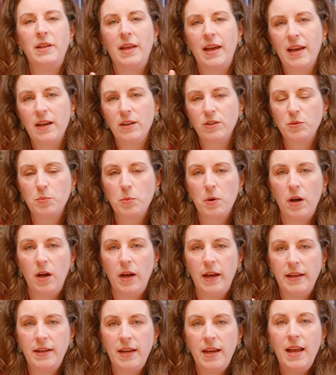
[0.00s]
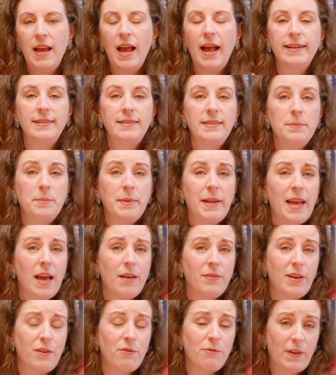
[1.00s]
house pride, and simply
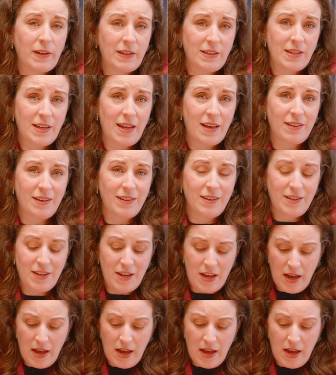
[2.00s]
having fun together.